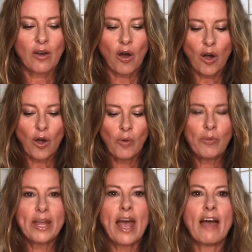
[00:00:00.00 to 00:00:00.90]
All
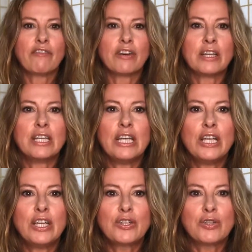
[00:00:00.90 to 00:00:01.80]
we ever
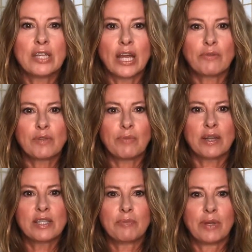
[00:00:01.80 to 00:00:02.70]
need to take
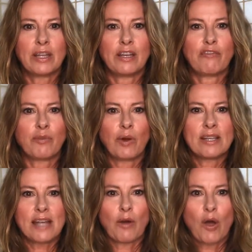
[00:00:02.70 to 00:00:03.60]
responsibility for
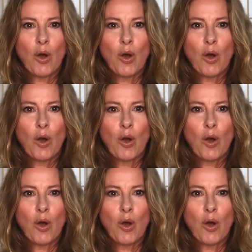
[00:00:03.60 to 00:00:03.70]
is our